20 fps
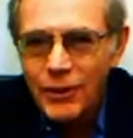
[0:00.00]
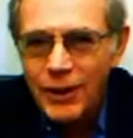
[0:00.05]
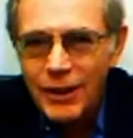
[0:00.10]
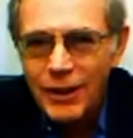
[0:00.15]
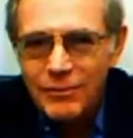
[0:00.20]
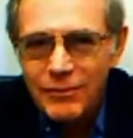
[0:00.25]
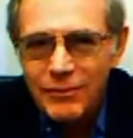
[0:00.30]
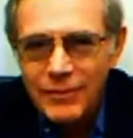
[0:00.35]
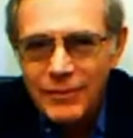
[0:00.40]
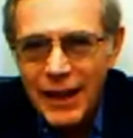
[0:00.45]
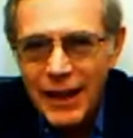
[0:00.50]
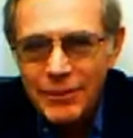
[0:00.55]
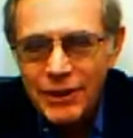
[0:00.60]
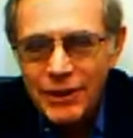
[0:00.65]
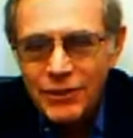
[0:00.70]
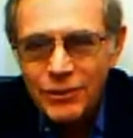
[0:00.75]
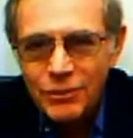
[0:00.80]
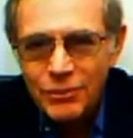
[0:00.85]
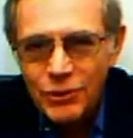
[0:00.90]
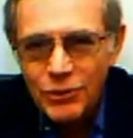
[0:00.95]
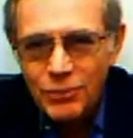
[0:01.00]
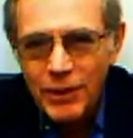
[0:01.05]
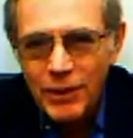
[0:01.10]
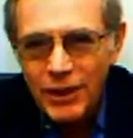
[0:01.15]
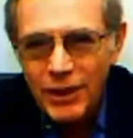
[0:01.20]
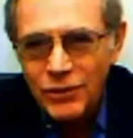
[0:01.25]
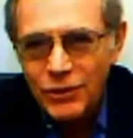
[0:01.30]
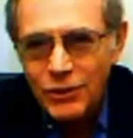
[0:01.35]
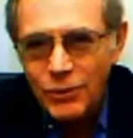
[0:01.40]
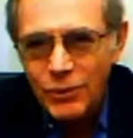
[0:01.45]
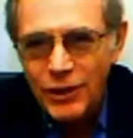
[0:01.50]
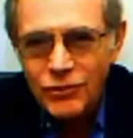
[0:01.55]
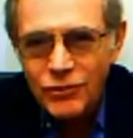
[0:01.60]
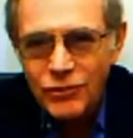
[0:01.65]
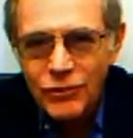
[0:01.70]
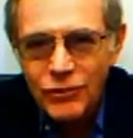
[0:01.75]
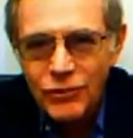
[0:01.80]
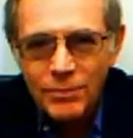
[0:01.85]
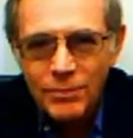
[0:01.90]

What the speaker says: I'm happy to respond to questions.